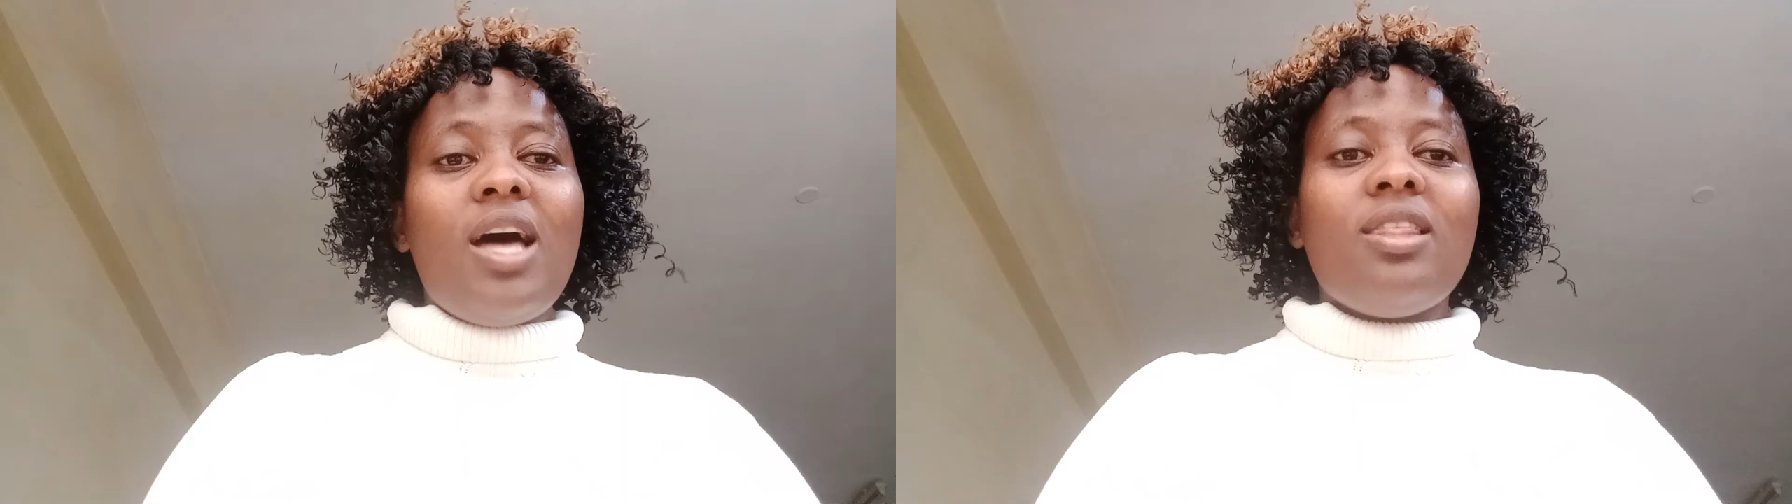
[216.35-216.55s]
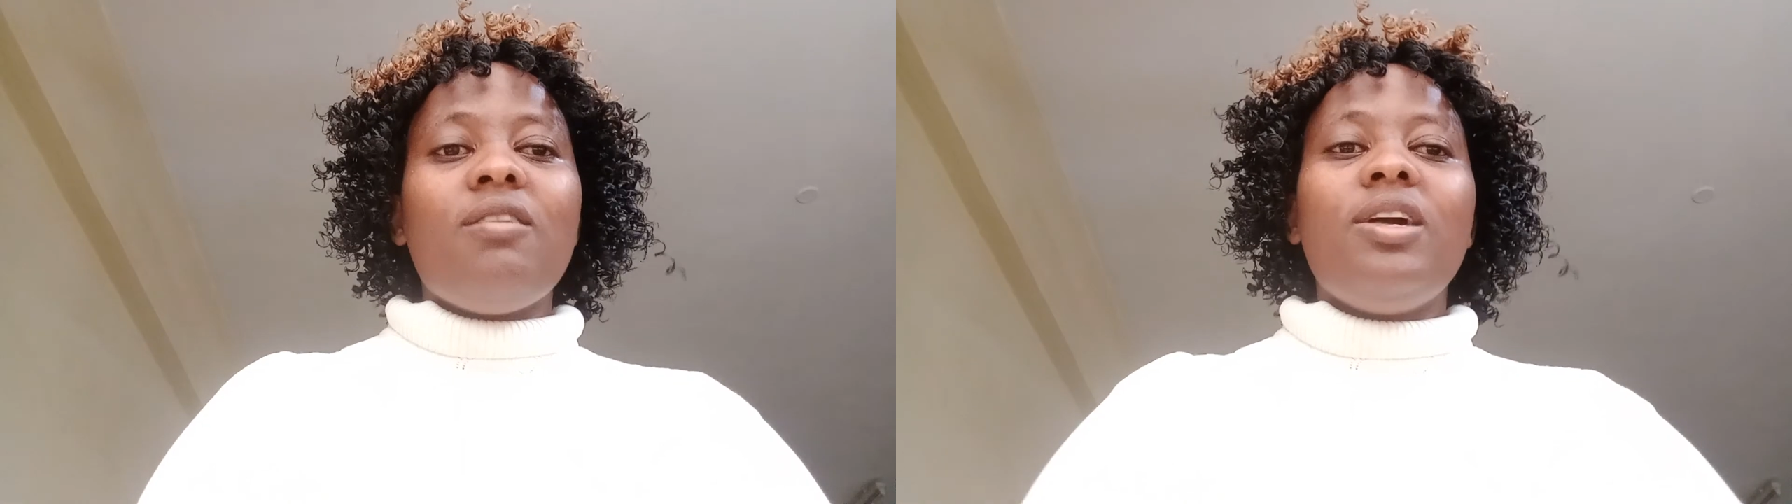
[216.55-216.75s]

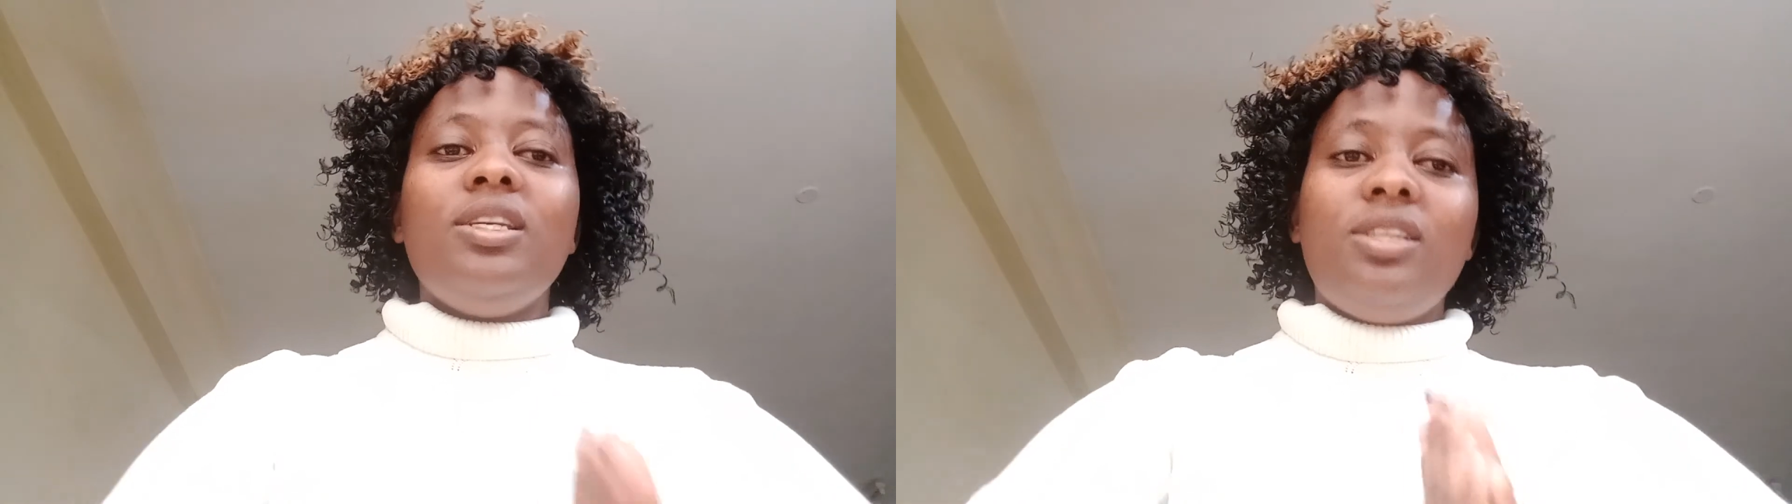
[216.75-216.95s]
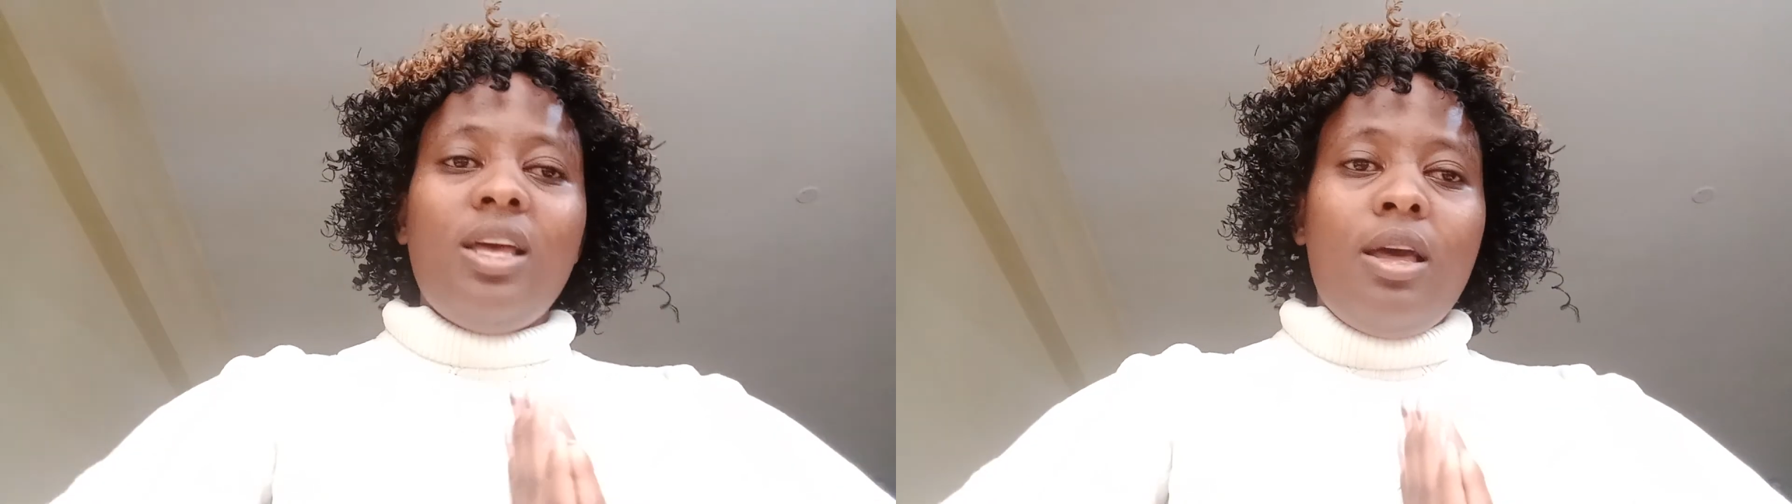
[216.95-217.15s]

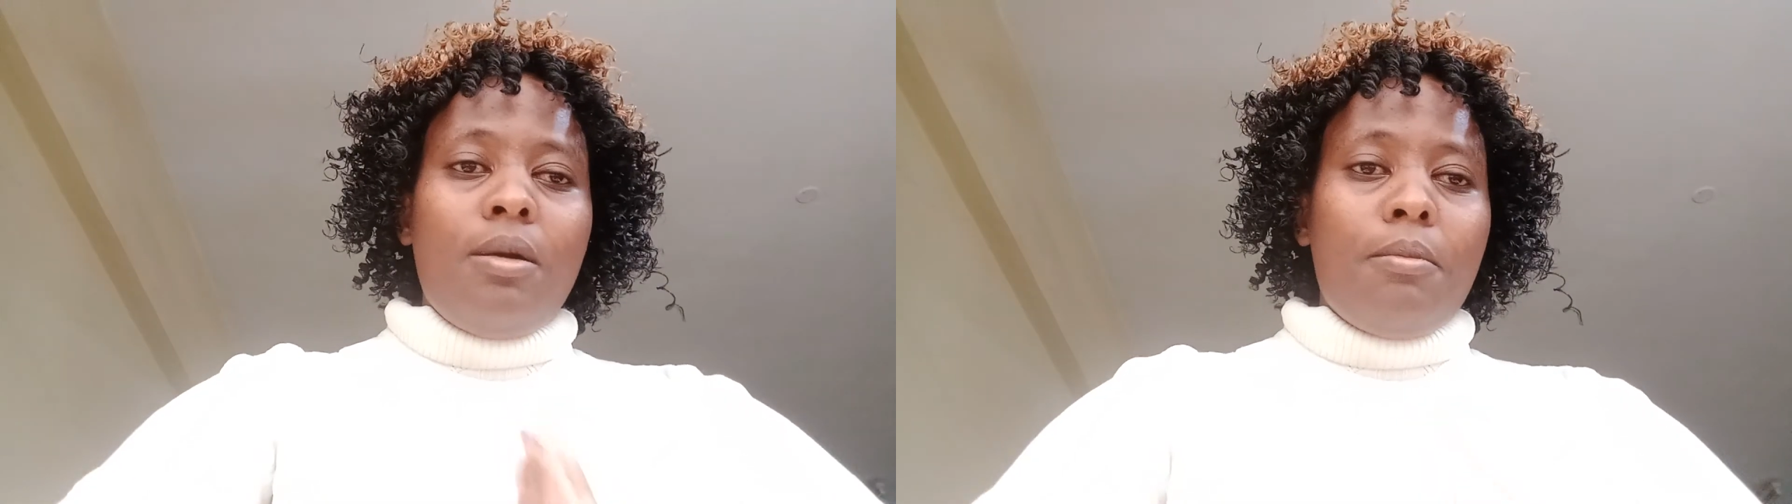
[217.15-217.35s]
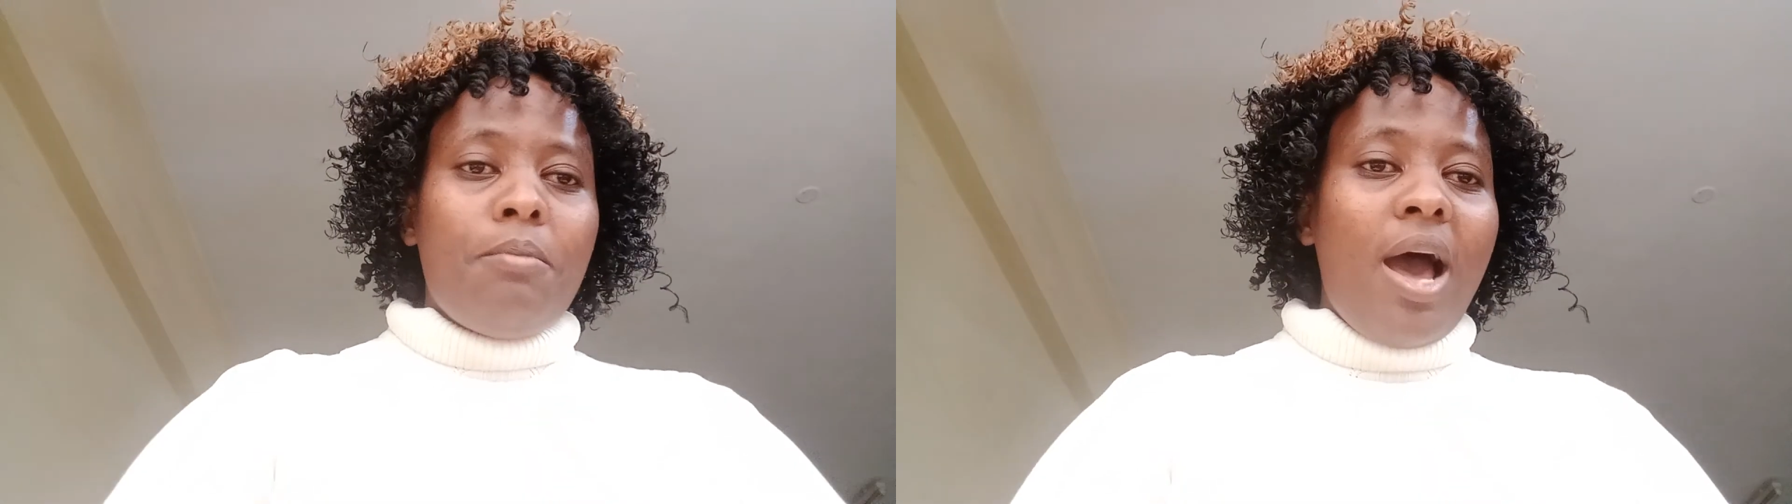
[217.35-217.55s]
Otherwise,
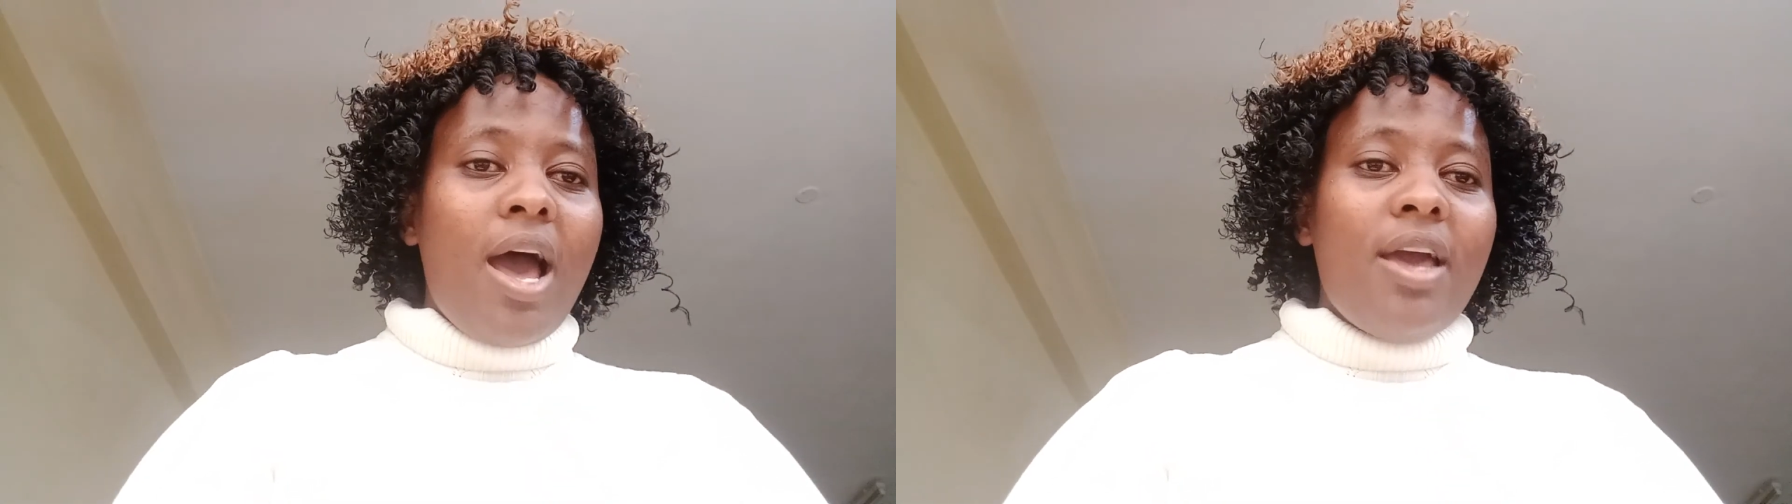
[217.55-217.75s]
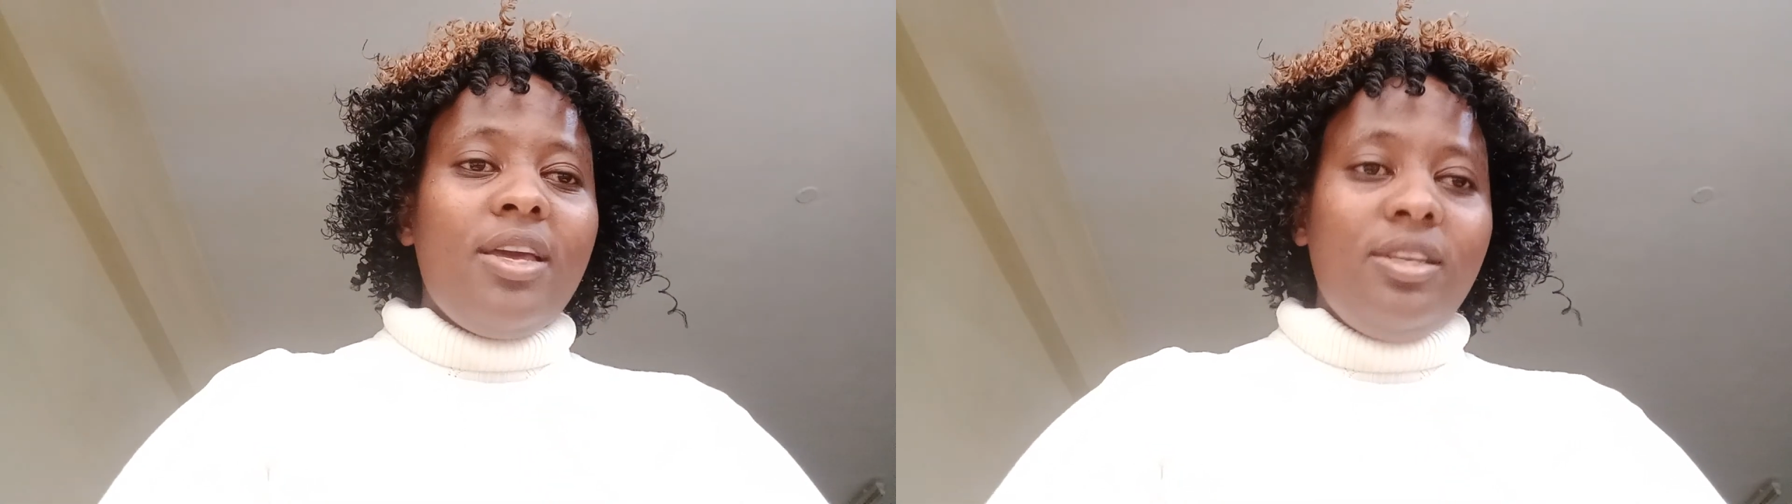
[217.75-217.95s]

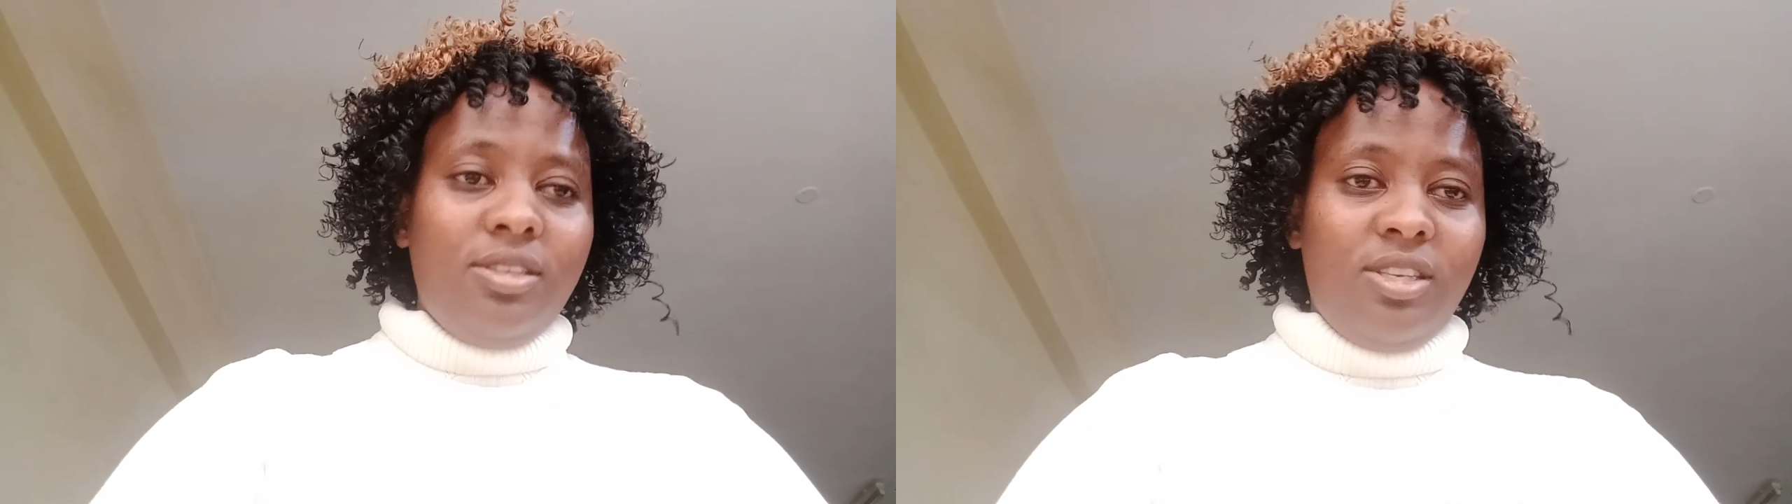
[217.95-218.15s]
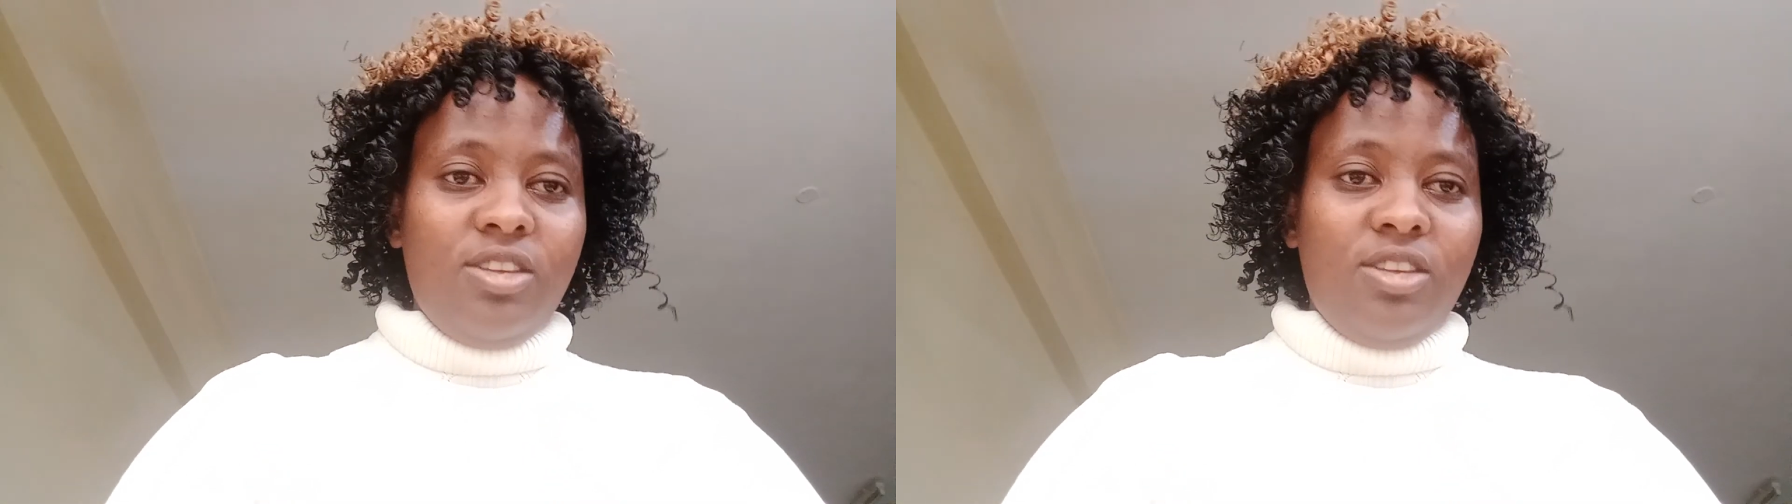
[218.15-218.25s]
bye.